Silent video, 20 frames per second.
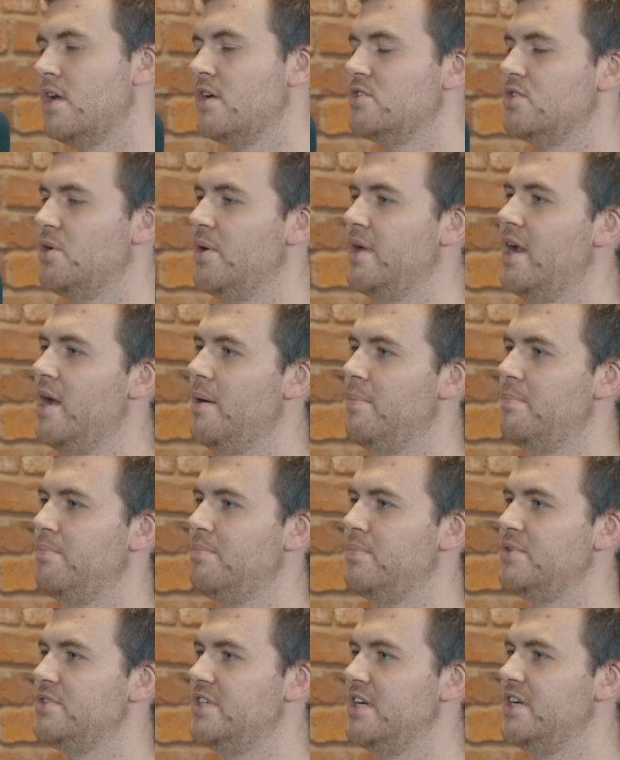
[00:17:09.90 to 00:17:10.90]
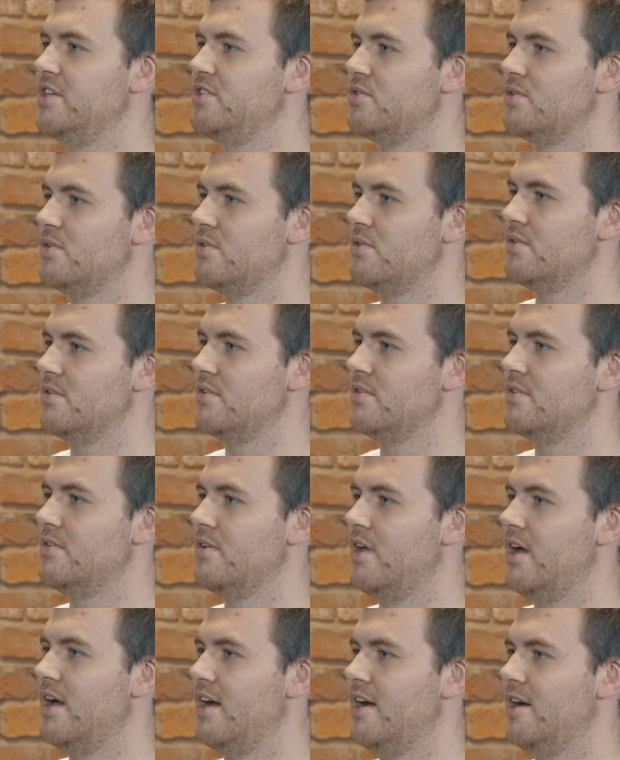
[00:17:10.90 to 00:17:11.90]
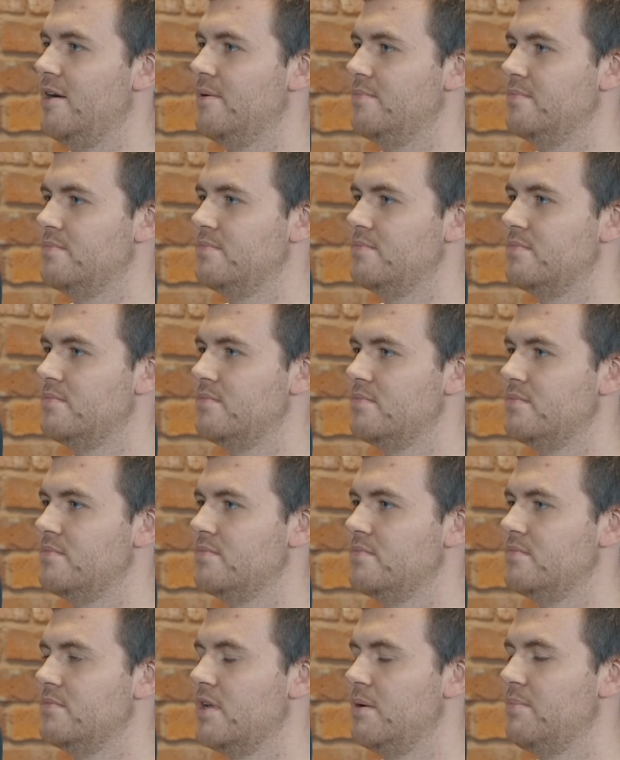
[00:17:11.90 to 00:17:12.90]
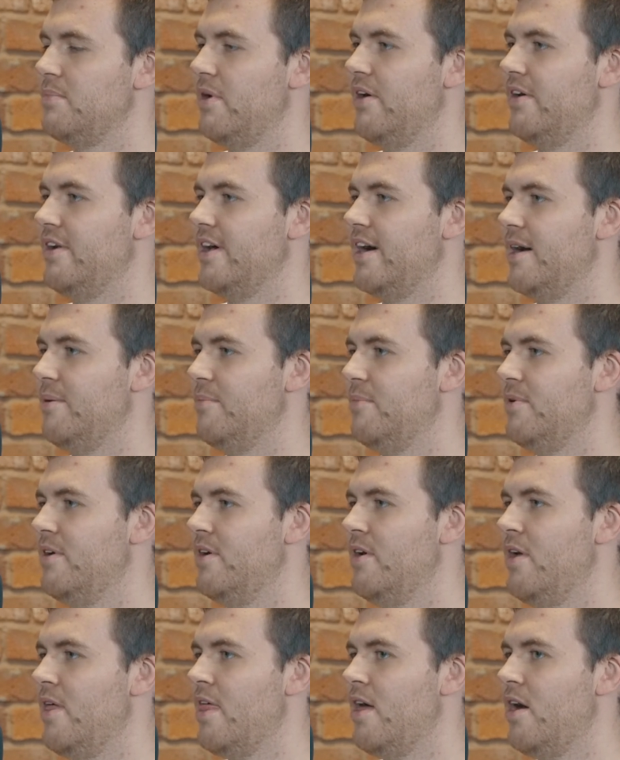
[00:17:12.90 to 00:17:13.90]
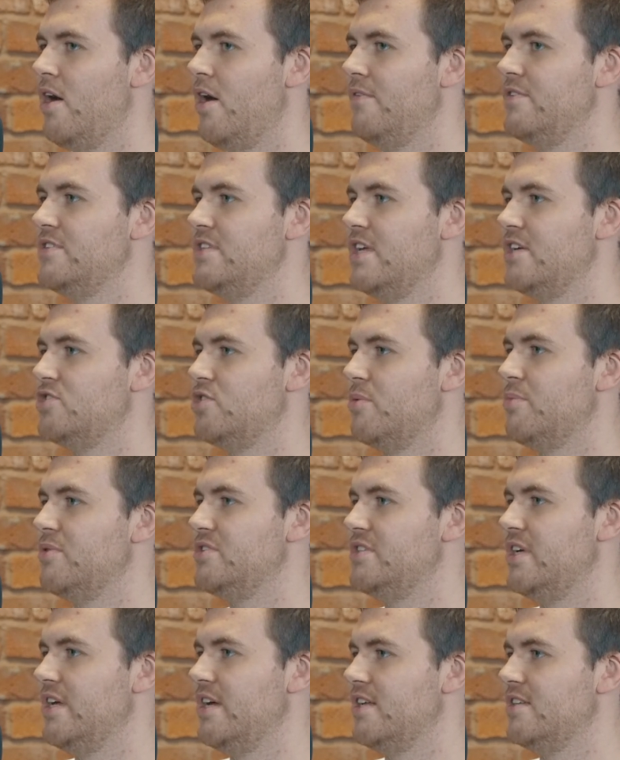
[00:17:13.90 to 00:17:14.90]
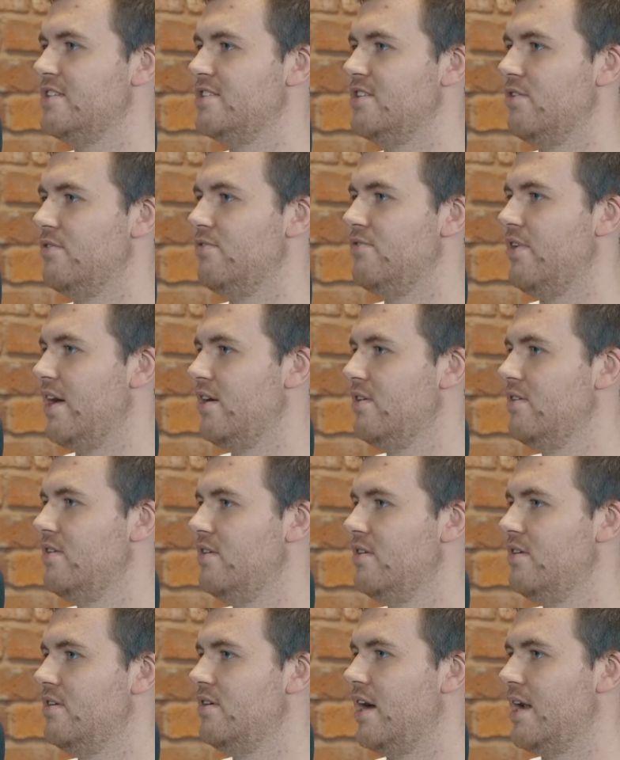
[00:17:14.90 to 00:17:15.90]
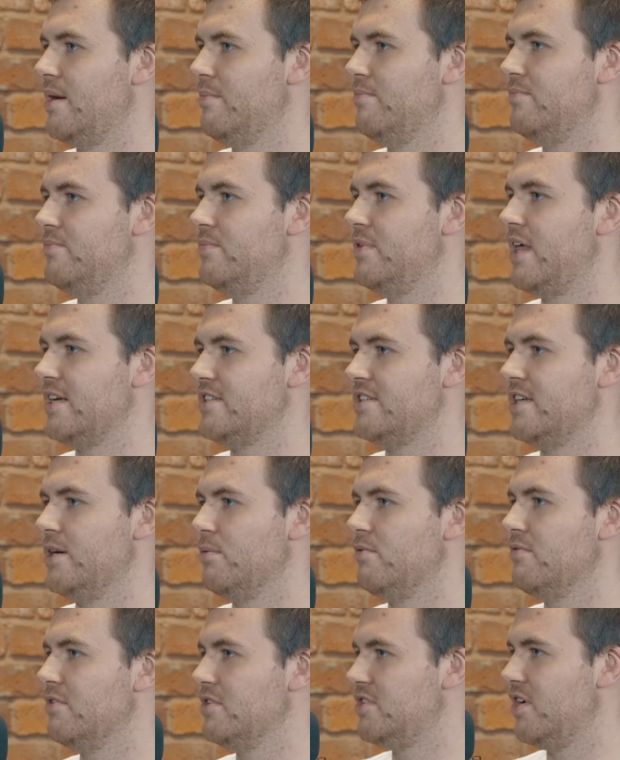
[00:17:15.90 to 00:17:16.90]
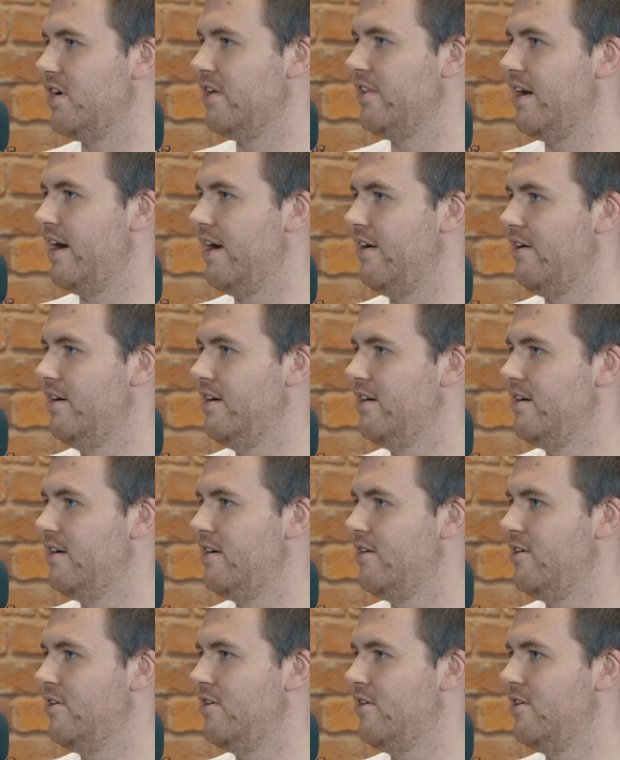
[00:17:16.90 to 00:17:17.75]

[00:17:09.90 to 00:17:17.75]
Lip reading: So in a procedural paradigm, obviously a subroutine can still fail, and I'm guessing it will return that error.